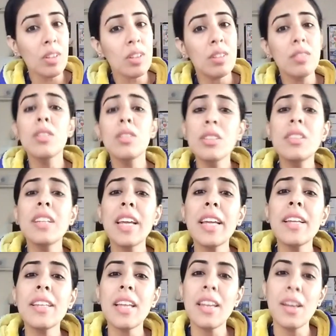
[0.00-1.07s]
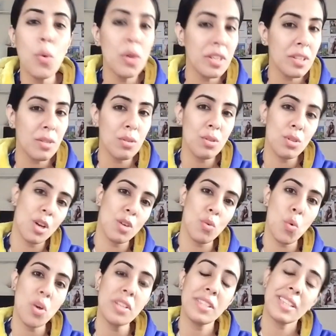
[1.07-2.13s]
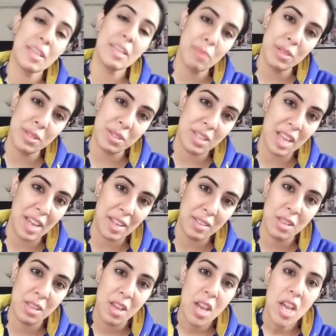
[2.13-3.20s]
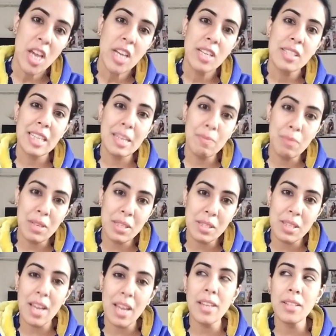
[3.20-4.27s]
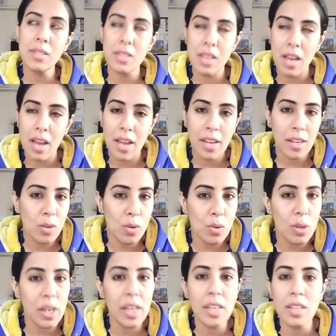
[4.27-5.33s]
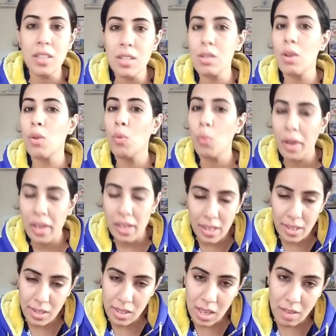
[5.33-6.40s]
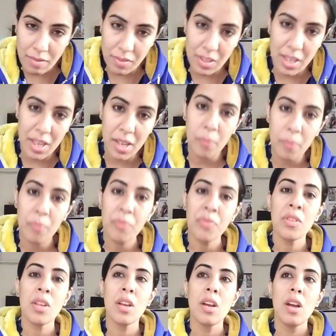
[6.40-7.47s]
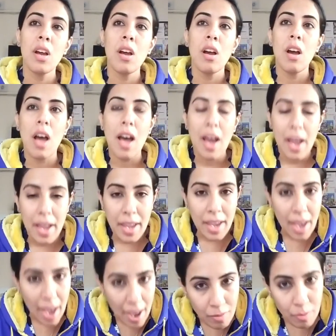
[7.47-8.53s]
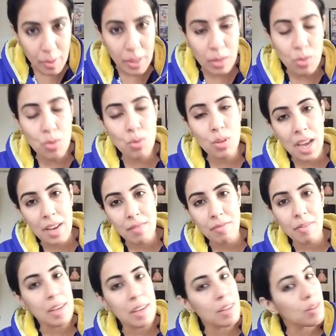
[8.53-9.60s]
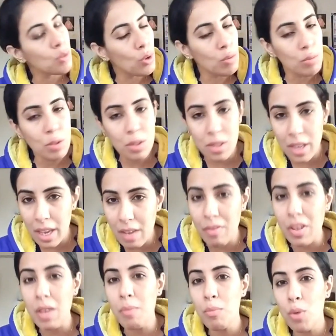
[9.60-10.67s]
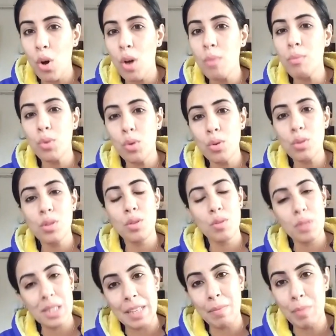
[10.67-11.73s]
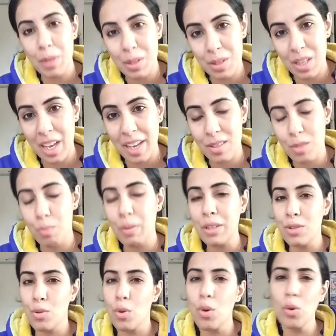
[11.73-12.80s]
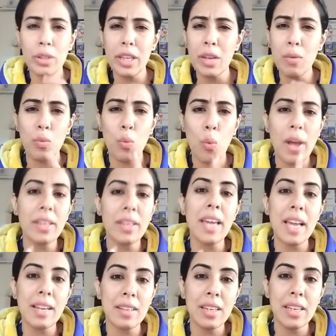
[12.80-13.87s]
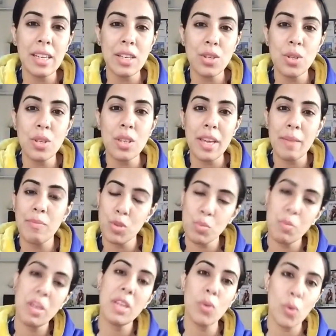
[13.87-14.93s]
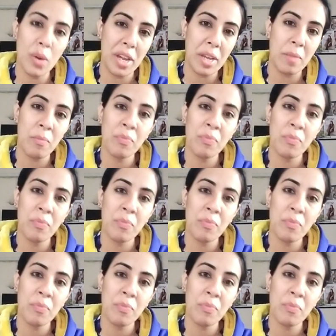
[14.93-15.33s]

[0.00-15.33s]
Third thing that I wanted to talk was sleepless nights. Sleepless nights, I know it is a very tough thing. I have been through that phase. Almost every mom goes through sleepless nights, but only one calculation kept me going.